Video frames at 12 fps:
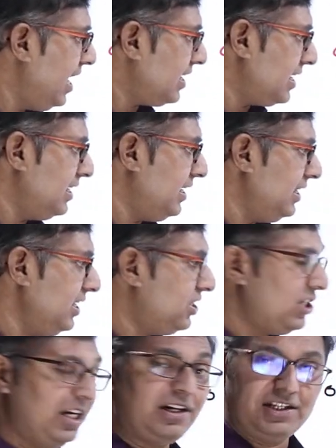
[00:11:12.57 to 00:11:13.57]
are connecting this
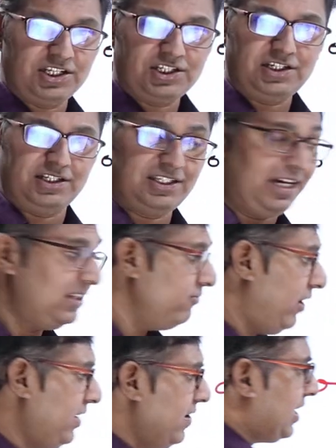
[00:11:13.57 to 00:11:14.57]
shunt resistance?
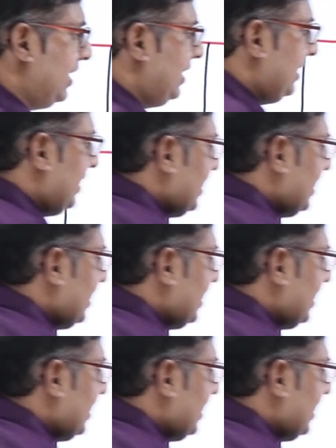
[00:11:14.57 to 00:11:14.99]
Why you are connecting